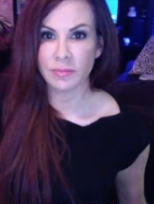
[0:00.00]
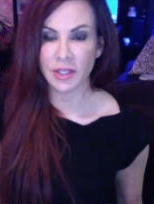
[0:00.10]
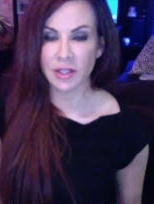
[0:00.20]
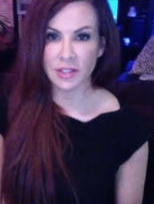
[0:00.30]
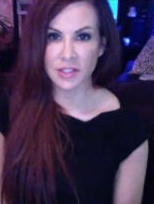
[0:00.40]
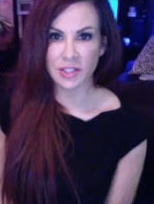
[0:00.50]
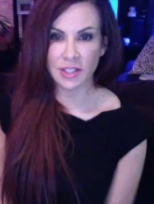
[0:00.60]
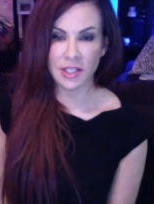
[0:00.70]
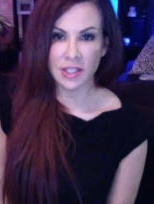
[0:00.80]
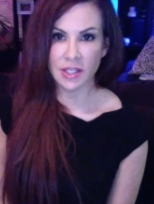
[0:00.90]
because
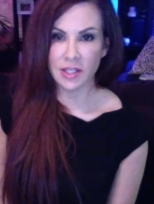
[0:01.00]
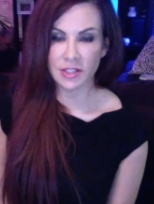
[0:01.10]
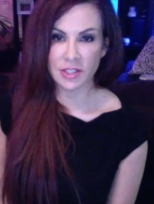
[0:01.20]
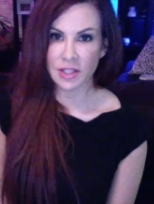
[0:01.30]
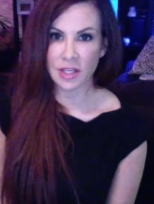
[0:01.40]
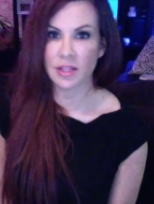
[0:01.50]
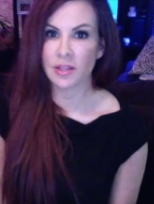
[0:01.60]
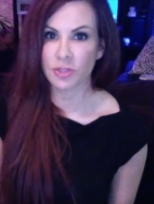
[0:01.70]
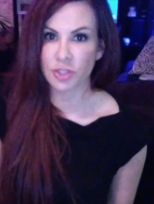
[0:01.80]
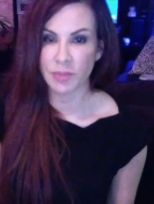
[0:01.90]
he doesn't think that
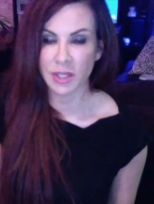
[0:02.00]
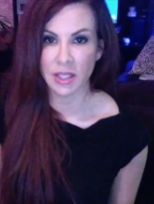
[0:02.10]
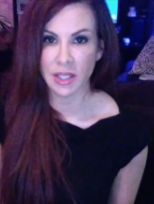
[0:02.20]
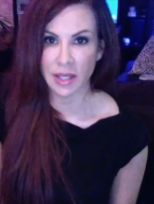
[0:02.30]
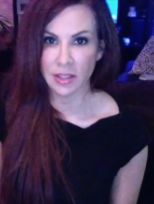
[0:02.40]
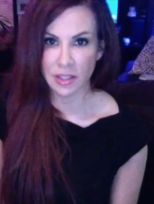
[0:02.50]
there should be an again.